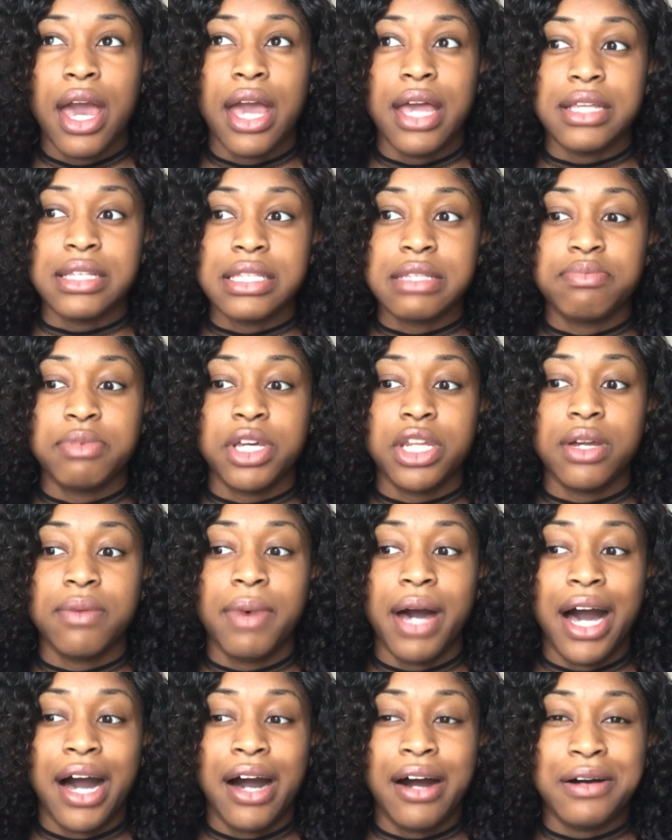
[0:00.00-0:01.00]
and spend
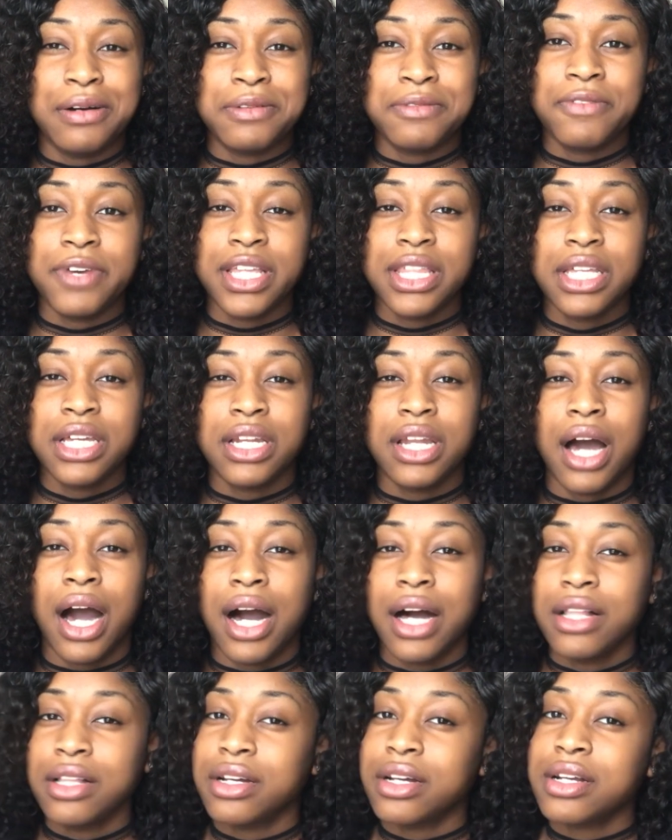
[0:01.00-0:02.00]
about
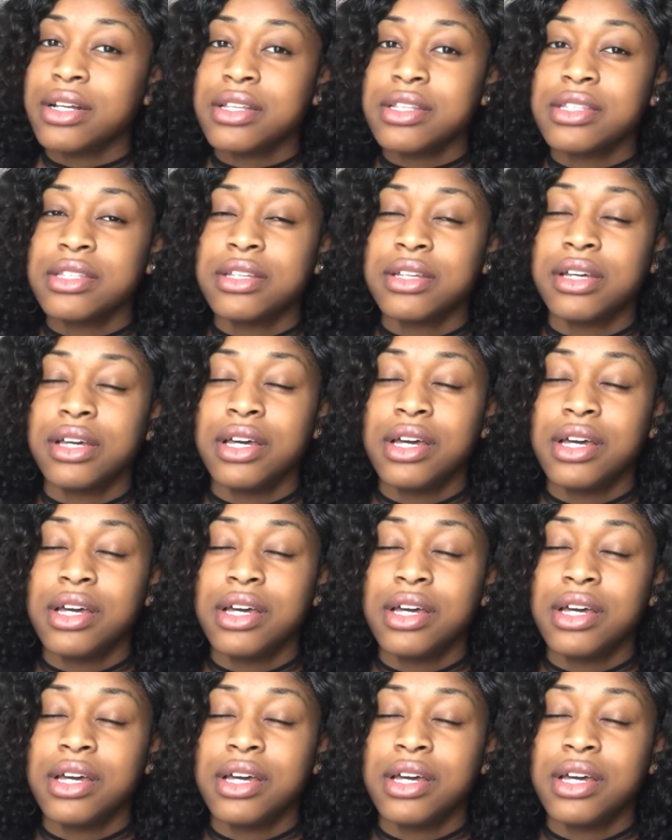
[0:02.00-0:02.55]
$50